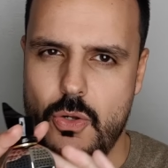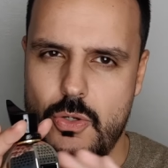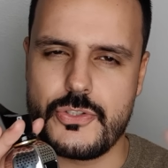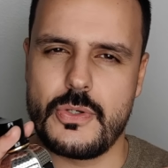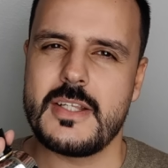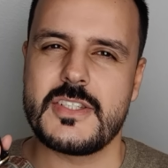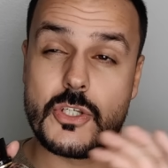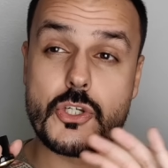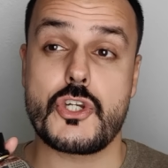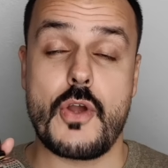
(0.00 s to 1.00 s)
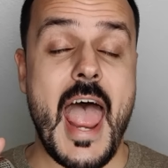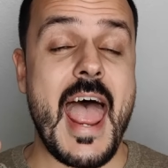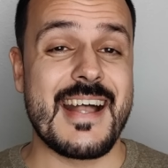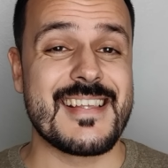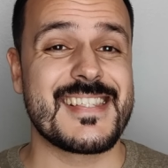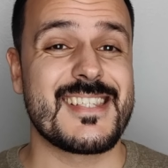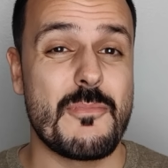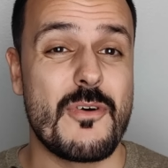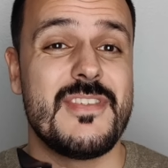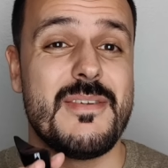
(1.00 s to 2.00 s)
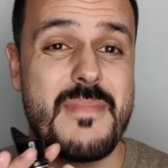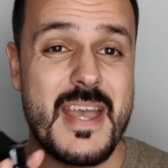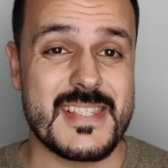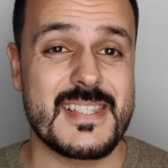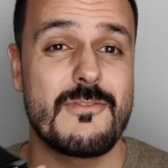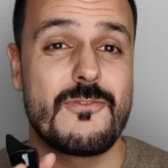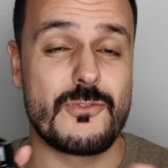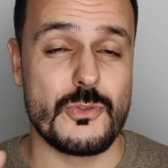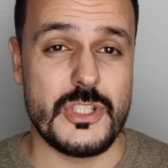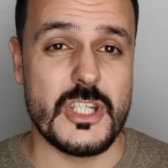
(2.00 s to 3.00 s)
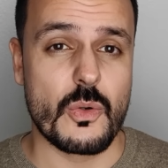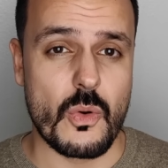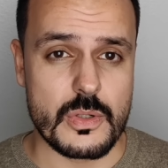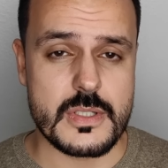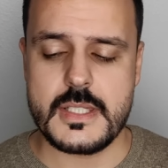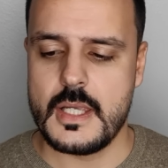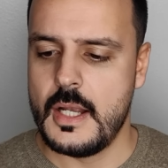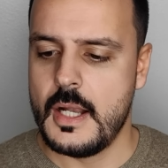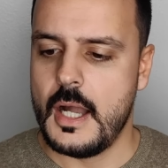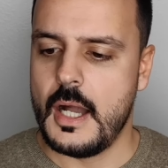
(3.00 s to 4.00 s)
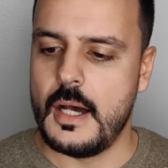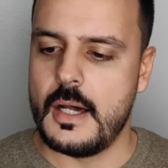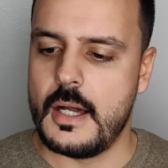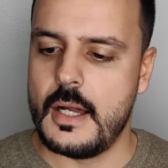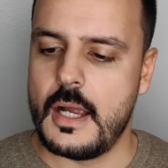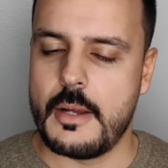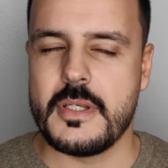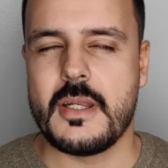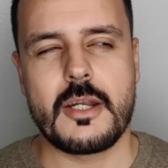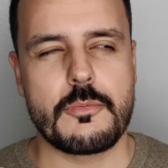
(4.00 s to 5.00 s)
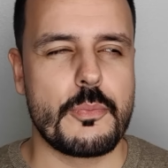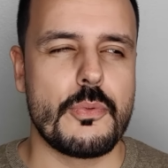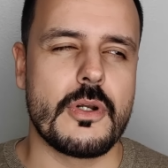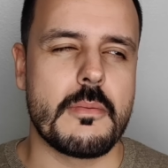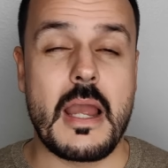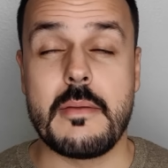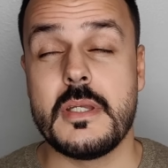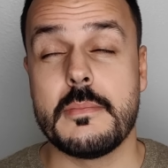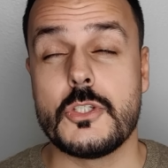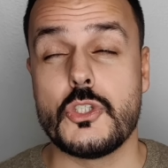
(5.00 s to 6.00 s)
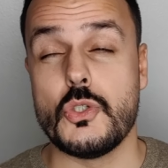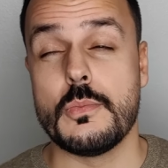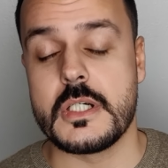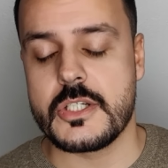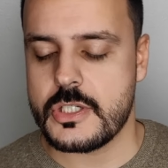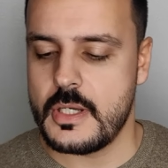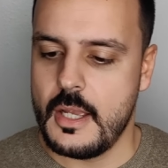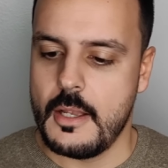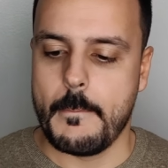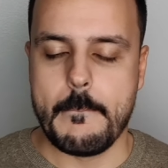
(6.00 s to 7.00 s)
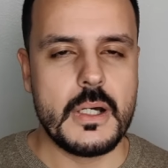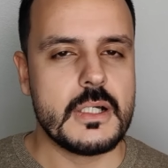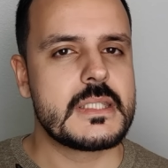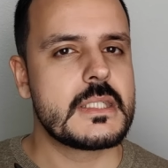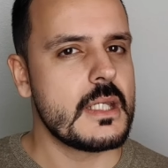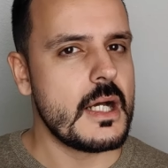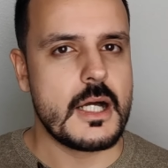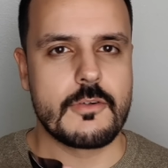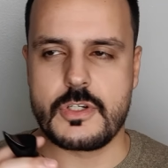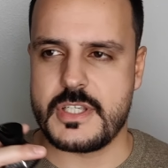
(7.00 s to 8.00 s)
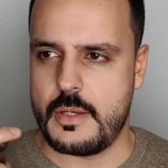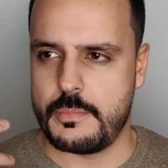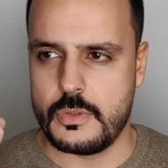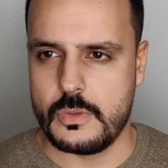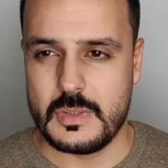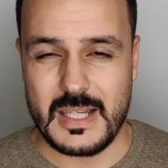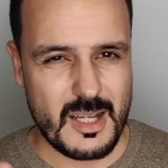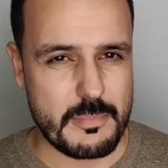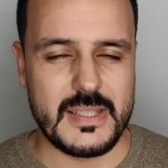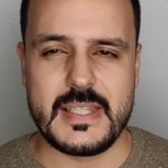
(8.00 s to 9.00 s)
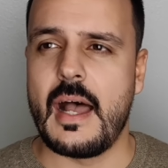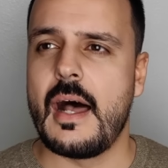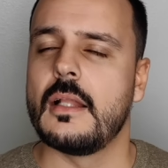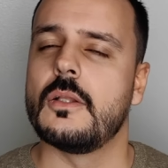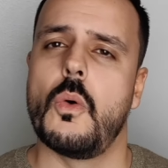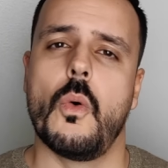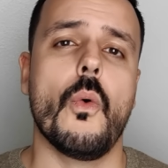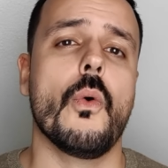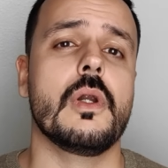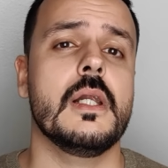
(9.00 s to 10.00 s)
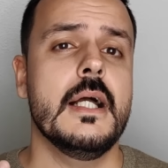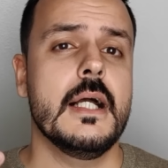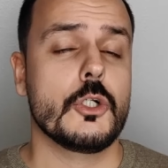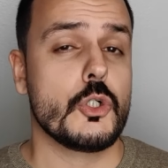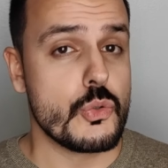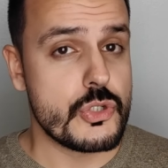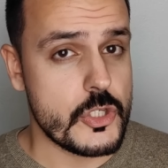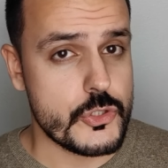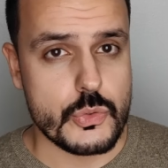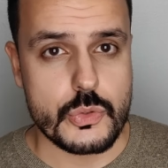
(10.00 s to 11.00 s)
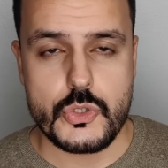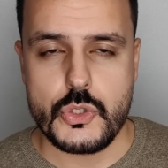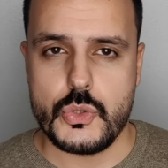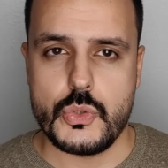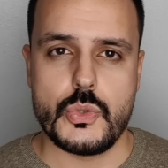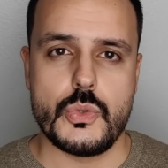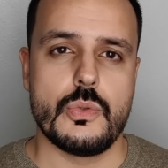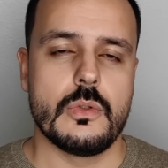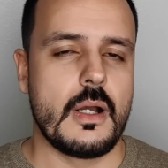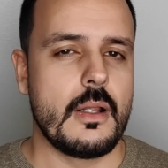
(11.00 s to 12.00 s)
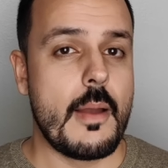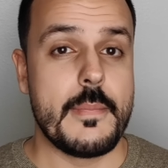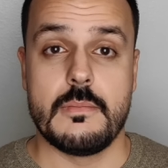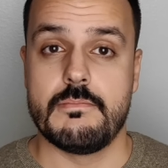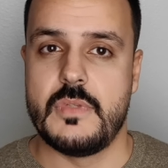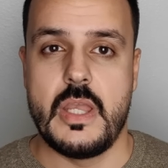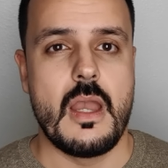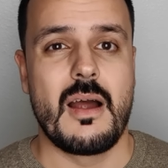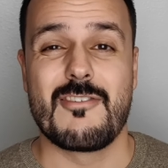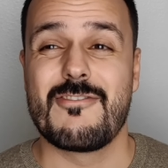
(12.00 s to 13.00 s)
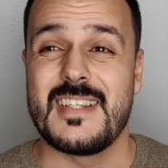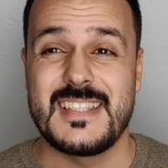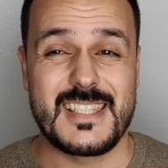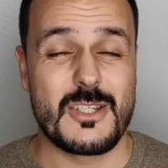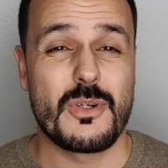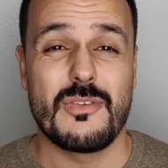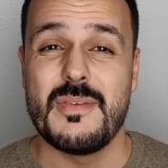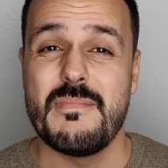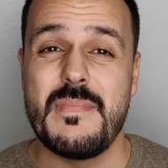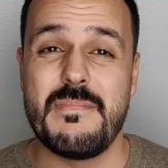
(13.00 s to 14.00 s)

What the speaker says: also, and Xerjoff has some of the best fruity accords. I mean, Erba Pura might be a bit too much, but for example, La Capitale or Cruz del Sur 2, I mean, they are fantastic. One of the